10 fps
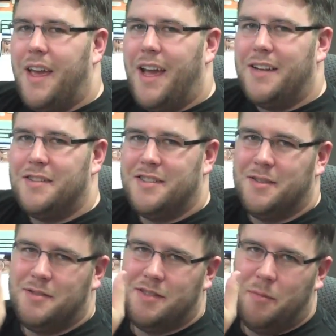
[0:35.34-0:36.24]

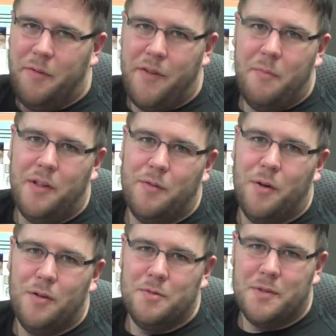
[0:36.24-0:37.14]
exorcism of Emily
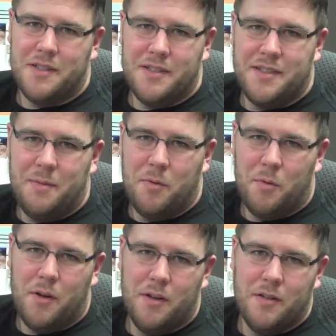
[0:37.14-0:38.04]
Rose because it seemed
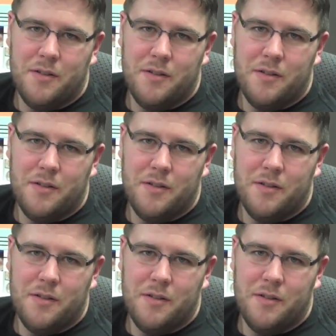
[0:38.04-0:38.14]
real.